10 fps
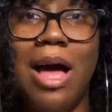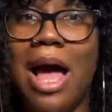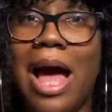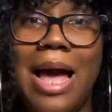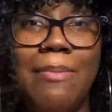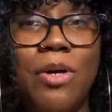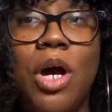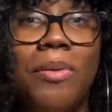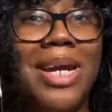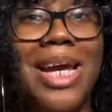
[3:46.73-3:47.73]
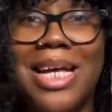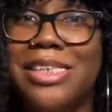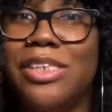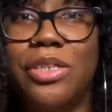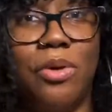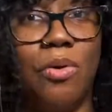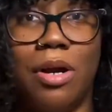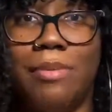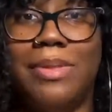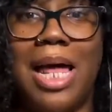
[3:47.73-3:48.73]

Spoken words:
I'm going against the norm.